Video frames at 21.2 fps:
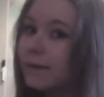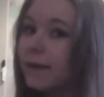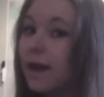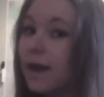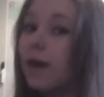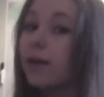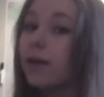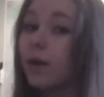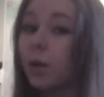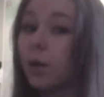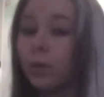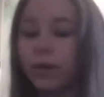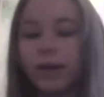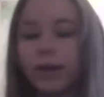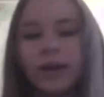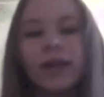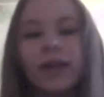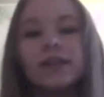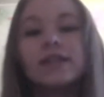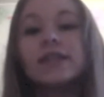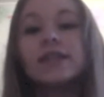No,
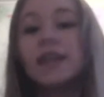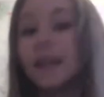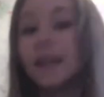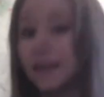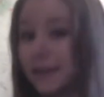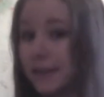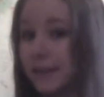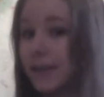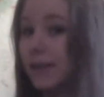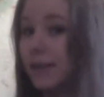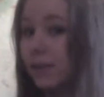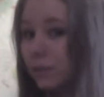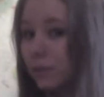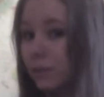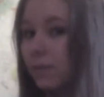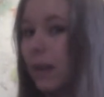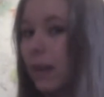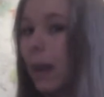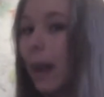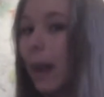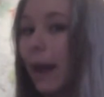that's this.
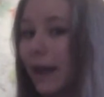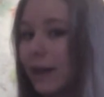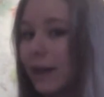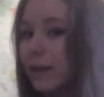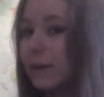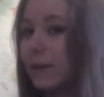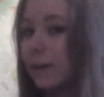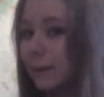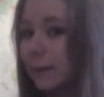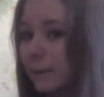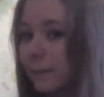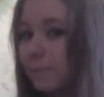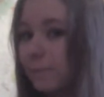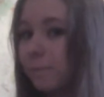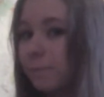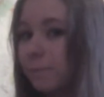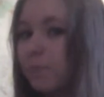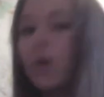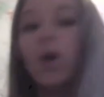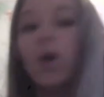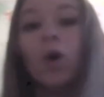Like.
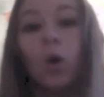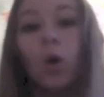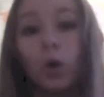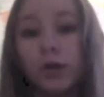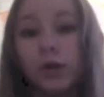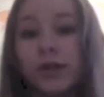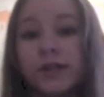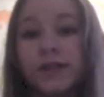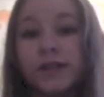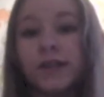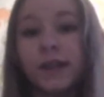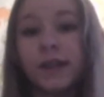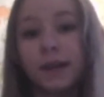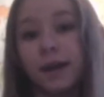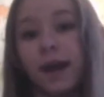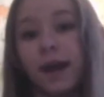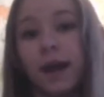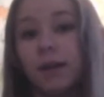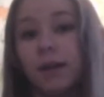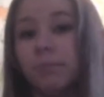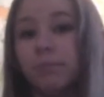Or dislike.
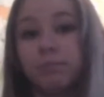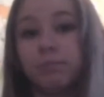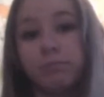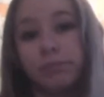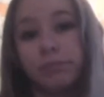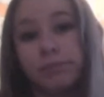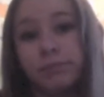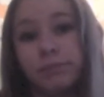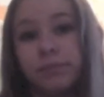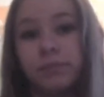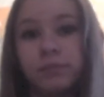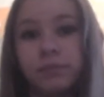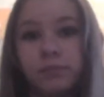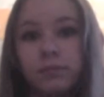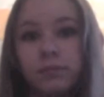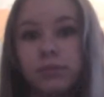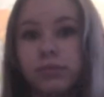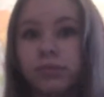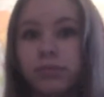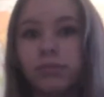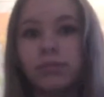
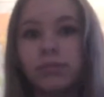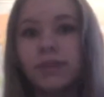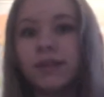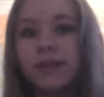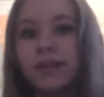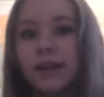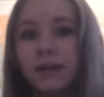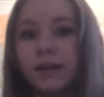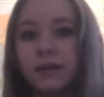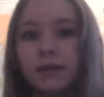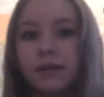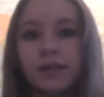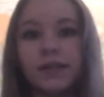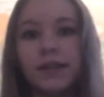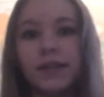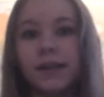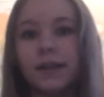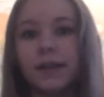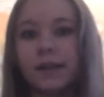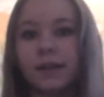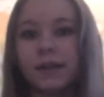
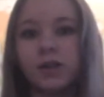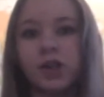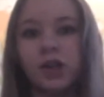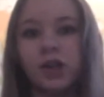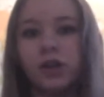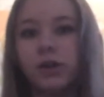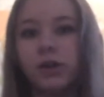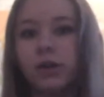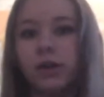Dislike that shit.